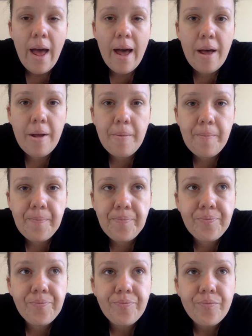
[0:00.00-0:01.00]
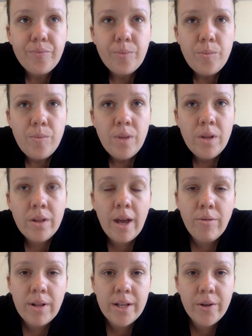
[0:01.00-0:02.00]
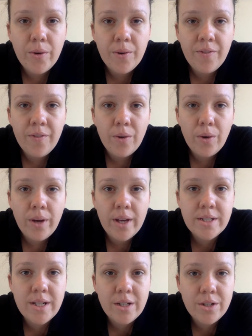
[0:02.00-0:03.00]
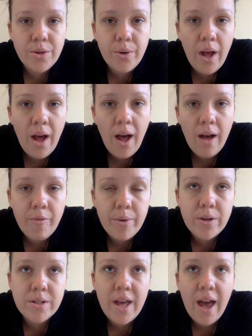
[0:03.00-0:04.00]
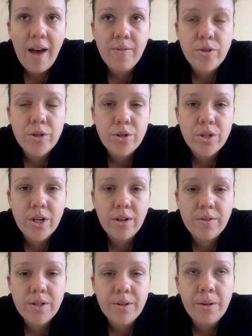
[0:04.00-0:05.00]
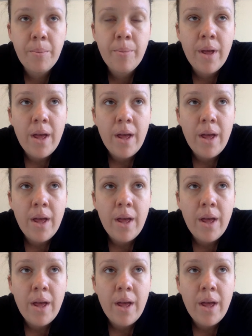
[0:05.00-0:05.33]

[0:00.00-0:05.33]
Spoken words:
They're really good for kids under 2.5 because they have 2 shelves on them,